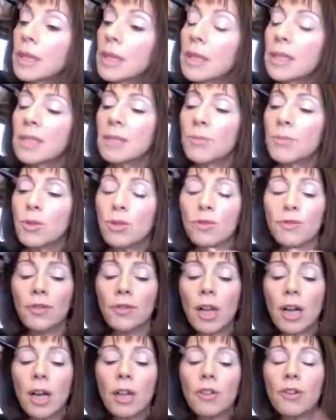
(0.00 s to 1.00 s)
This is a beautiful
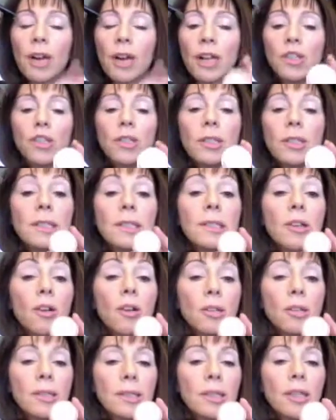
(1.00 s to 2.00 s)
color, actually. This is
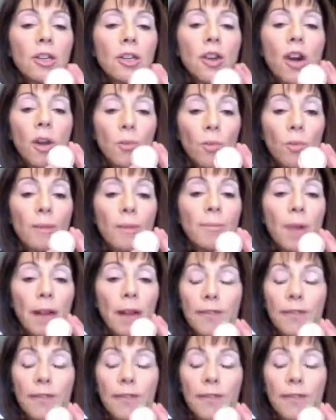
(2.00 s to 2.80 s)
called silicone, one of my